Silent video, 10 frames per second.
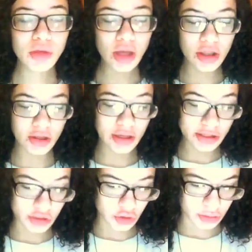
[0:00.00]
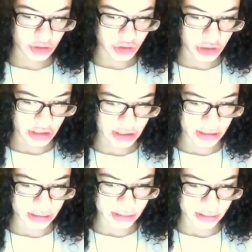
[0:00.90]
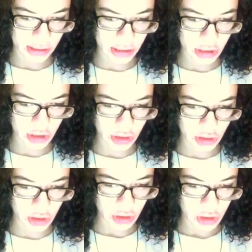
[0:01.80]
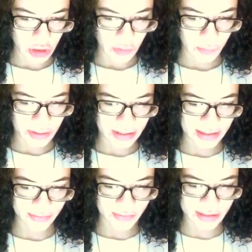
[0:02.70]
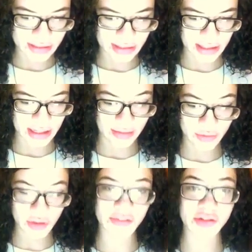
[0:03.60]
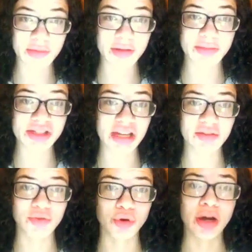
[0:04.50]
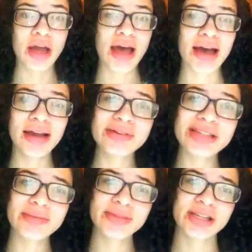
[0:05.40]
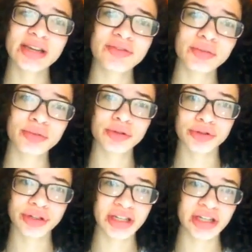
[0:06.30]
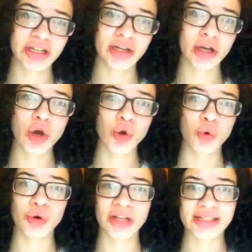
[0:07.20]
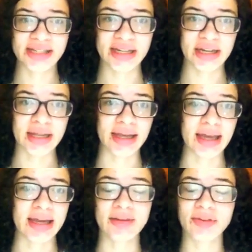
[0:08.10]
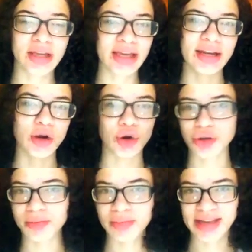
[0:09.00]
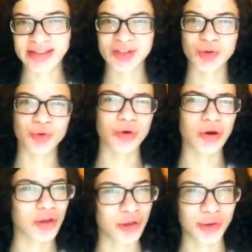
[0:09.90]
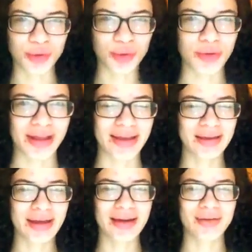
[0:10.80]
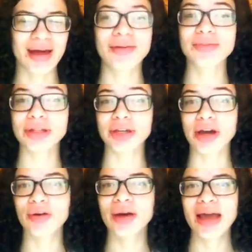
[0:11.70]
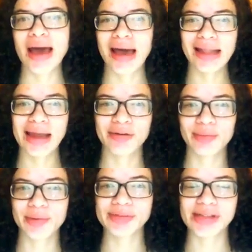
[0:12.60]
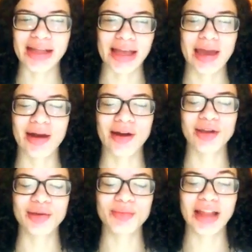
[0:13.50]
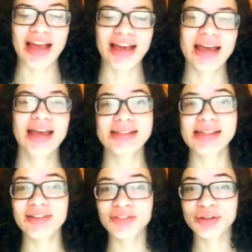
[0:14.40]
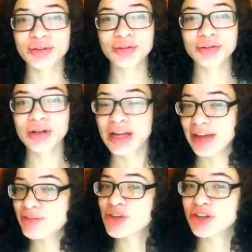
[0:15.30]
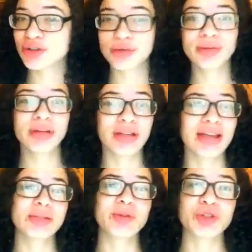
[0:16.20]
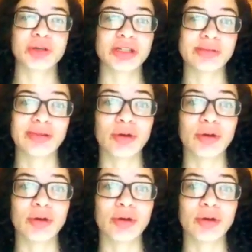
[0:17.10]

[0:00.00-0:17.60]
The next question is, what ethnicity have you often been mistaken for? I always get mistaken for Puerto Rican or Latina. I never get, are you mixed or are you I don't really know. I like when people say are you black? So I felt cool, even though I know especially because it's been